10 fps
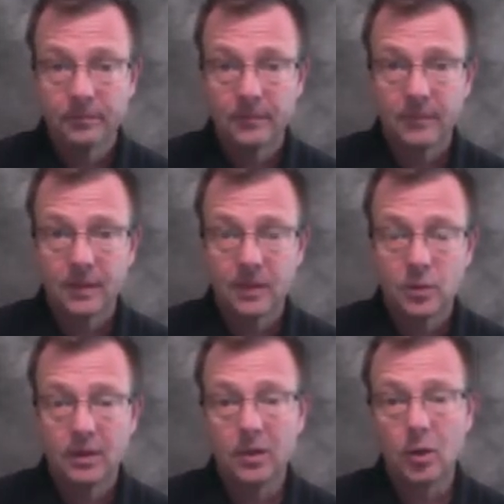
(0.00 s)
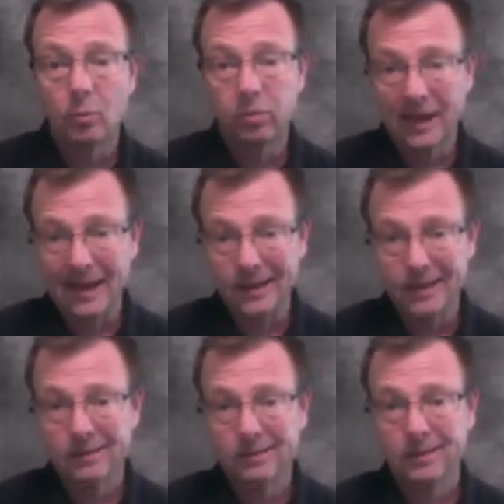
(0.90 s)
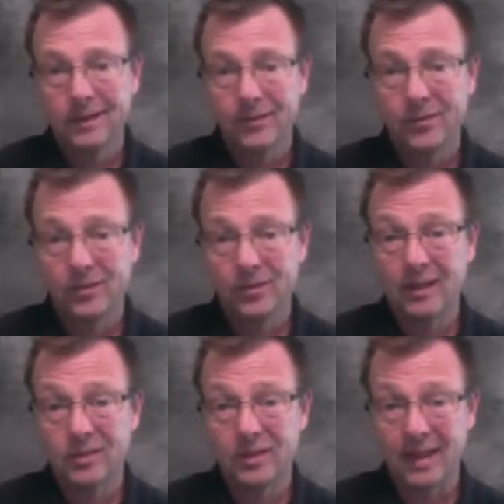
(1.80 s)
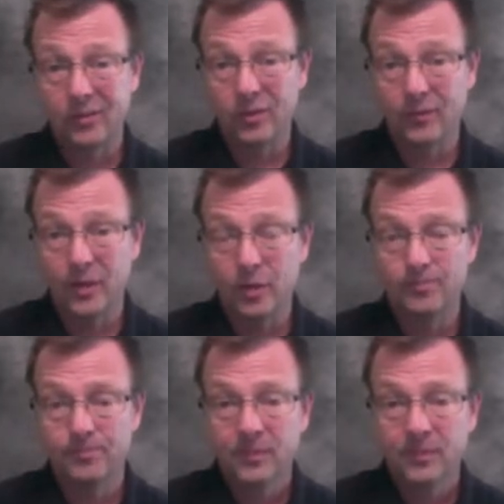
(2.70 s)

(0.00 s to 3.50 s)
you can go blank and still actually answer the phone.